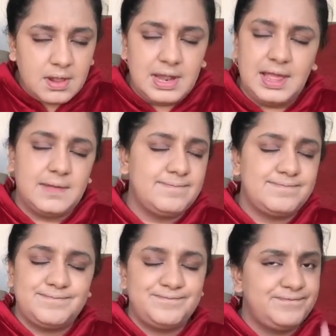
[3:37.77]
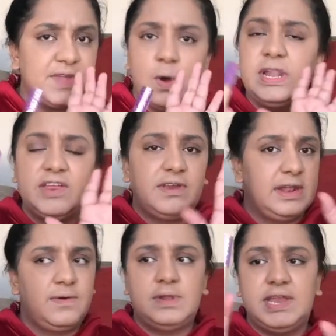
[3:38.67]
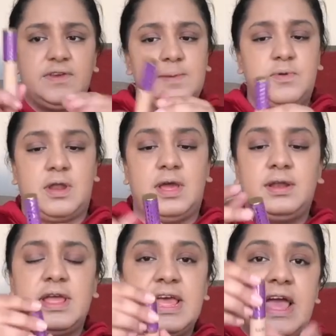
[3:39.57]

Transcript: Like, holy grail product.